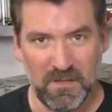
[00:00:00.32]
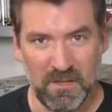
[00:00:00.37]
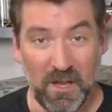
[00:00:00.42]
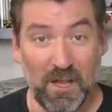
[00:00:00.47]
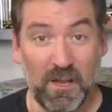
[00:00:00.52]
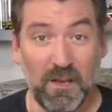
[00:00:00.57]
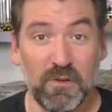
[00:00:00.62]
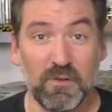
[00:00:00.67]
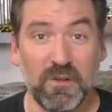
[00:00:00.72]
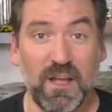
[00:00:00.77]

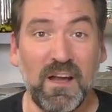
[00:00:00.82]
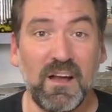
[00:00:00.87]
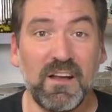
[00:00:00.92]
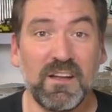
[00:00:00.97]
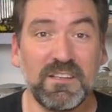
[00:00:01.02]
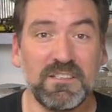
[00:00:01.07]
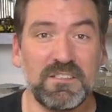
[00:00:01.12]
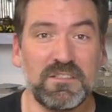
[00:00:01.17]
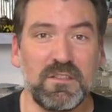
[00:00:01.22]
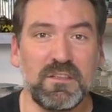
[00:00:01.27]
Hello
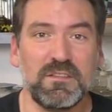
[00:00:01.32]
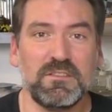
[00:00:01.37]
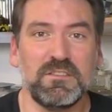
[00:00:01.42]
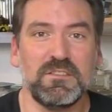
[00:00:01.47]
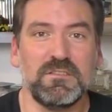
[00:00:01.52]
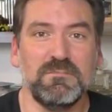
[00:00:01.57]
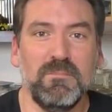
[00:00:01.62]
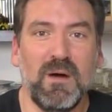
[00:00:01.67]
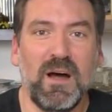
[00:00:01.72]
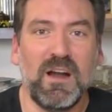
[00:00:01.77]
guys, this
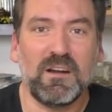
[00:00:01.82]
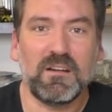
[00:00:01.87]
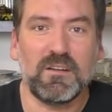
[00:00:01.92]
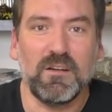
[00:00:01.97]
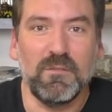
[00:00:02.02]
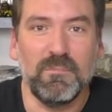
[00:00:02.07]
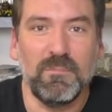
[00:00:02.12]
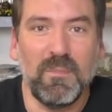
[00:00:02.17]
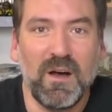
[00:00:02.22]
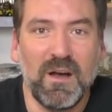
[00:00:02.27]
is Mark
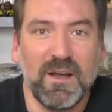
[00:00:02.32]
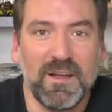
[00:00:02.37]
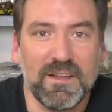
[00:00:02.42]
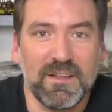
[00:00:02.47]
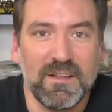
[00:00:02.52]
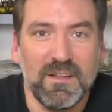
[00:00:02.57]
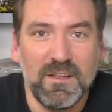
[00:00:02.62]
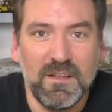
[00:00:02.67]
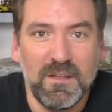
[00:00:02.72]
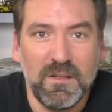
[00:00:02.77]
on
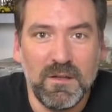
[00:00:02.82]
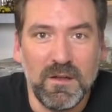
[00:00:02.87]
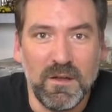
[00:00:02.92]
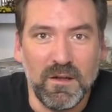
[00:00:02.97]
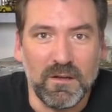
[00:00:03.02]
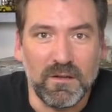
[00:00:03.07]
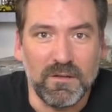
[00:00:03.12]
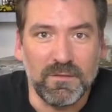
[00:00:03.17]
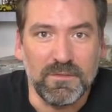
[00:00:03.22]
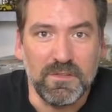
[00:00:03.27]
my
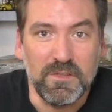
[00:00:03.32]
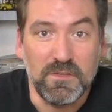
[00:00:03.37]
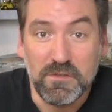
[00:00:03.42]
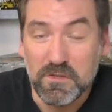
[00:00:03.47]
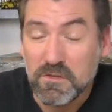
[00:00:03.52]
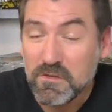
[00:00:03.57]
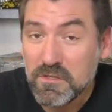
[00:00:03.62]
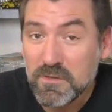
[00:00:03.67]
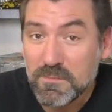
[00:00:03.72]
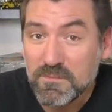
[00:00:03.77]
new
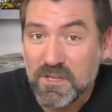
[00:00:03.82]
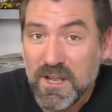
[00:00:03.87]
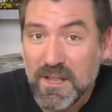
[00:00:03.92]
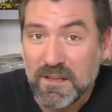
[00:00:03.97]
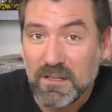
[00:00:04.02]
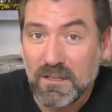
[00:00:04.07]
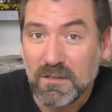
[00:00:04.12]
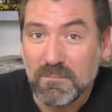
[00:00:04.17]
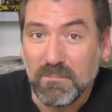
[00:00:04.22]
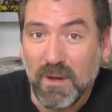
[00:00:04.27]
YouTube
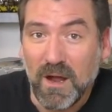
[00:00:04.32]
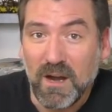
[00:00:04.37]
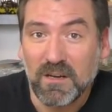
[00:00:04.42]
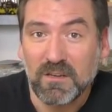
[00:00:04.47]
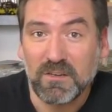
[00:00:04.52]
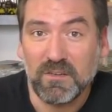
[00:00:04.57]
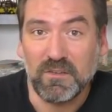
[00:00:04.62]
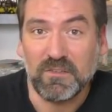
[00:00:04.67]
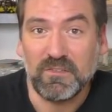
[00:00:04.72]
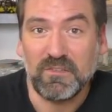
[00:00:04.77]
channel,
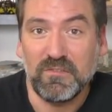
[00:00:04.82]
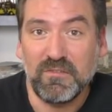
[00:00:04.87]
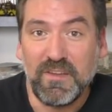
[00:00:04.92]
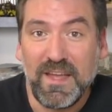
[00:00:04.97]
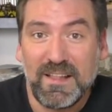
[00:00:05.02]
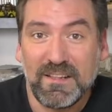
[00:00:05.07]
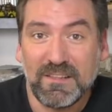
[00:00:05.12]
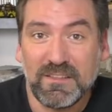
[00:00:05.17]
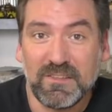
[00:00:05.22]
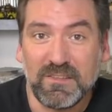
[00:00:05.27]
Markus
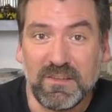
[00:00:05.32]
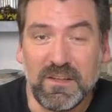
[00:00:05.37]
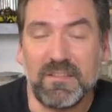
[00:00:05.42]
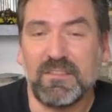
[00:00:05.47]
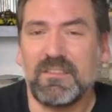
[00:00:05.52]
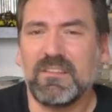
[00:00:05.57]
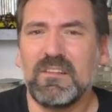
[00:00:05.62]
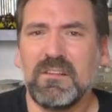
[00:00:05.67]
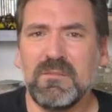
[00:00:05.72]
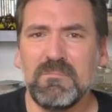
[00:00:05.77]
Welt.
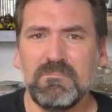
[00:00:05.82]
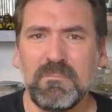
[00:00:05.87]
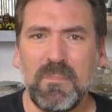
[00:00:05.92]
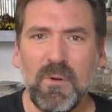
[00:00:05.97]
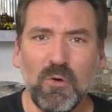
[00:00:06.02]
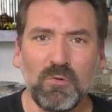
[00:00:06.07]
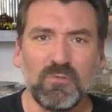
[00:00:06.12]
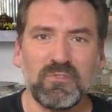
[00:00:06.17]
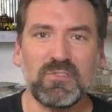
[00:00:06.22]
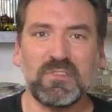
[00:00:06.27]
It's a
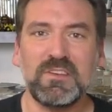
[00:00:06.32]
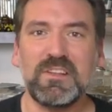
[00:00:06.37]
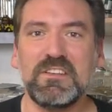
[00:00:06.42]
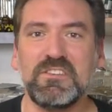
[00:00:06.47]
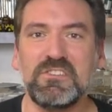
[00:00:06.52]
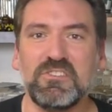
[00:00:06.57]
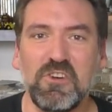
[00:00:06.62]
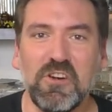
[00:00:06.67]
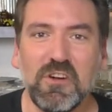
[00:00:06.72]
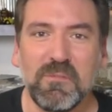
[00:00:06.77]
mostly
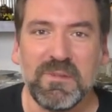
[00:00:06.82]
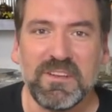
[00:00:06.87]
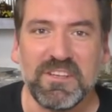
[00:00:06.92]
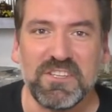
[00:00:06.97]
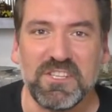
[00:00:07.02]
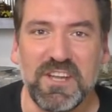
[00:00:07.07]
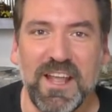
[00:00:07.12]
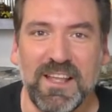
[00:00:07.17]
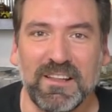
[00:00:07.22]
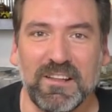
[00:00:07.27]
German
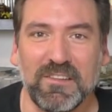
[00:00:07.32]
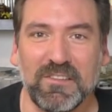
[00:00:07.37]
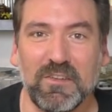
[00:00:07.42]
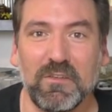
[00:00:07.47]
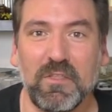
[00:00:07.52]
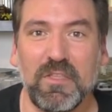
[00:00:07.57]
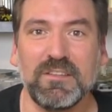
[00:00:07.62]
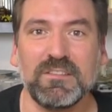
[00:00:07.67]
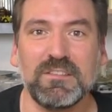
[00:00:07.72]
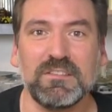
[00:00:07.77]
channel,
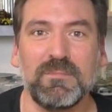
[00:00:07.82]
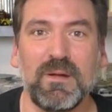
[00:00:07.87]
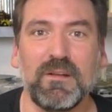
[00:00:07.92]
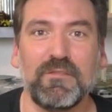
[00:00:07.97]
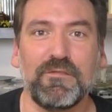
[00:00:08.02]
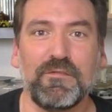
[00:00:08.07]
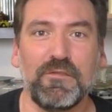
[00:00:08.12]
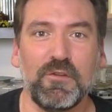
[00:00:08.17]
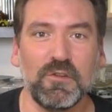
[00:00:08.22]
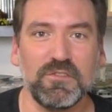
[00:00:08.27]
so this is my
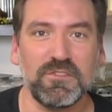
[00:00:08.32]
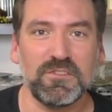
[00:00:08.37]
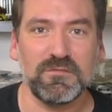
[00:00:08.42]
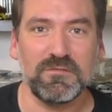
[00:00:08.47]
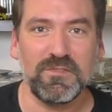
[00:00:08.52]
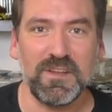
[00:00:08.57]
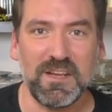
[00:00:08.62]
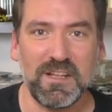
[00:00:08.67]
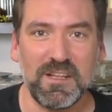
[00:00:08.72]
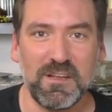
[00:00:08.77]
first
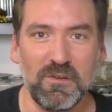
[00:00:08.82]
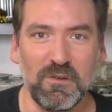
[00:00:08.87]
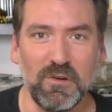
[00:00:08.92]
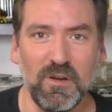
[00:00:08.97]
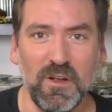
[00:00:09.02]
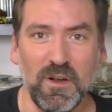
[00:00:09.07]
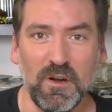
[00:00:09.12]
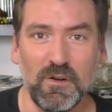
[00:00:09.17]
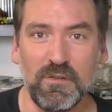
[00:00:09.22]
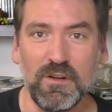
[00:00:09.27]
video
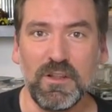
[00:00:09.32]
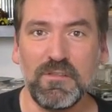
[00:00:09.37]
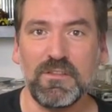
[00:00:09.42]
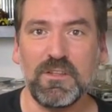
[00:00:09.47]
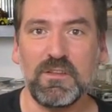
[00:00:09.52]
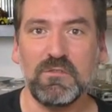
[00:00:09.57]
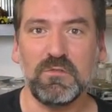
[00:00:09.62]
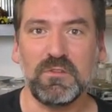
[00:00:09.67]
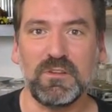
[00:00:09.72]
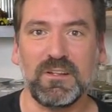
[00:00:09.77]

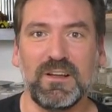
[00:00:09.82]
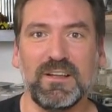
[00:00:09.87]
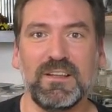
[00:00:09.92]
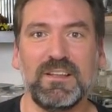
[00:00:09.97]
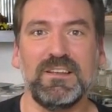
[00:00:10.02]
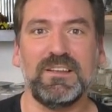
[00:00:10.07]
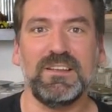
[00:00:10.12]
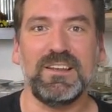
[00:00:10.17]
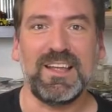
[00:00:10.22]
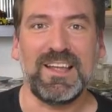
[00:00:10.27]
review
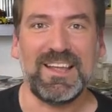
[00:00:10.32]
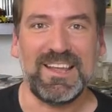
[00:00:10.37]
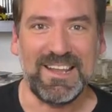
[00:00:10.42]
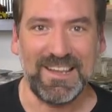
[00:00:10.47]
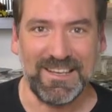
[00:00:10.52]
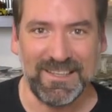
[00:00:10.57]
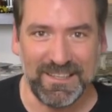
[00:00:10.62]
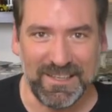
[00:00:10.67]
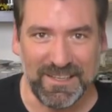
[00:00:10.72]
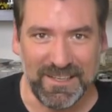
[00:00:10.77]
in
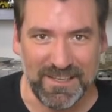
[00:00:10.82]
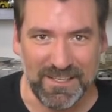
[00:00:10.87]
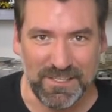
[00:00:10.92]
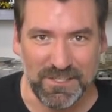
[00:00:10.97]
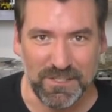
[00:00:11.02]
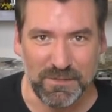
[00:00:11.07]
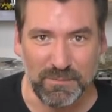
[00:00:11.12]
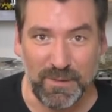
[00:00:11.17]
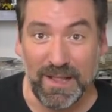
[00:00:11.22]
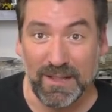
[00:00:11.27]

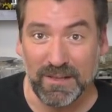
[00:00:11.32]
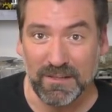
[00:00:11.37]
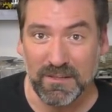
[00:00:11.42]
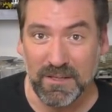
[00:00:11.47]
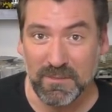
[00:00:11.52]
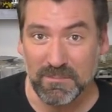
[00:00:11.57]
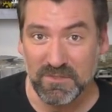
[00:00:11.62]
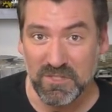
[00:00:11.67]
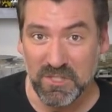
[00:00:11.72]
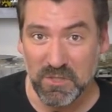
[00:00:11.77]
English.
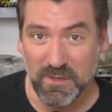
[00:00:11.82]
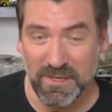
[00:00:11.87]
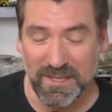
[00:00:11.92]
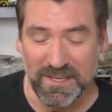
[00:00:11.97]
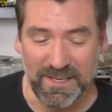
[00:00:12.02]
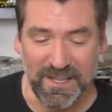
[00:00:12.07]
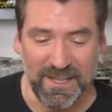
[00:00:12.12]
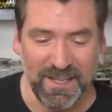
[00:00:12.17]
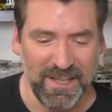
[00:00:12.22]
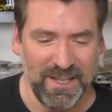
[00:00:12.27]
Welcome to
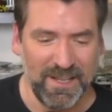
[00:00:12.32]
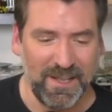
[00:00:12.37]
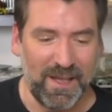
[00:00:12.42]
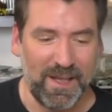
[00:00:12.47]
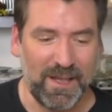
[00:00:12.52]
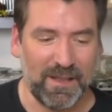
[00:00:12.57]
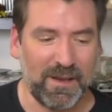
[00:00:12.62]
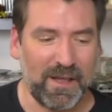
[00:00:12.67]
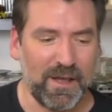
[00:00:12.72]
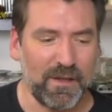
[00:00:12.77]
it.
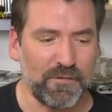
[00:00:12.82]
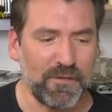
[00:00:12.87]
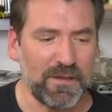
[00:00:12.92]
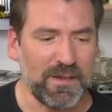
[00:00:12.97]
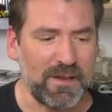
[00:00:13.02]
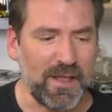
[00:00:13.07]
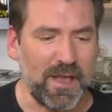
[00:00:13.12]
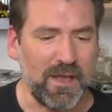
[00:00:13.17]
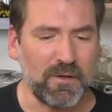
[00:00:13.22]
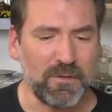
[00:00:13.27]
And I
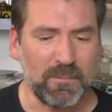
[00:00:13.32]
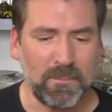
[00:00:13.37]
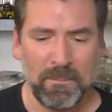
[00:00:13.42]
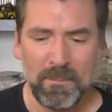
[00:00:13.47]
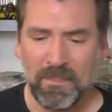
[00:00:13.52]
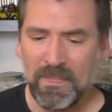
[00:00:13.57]
figured out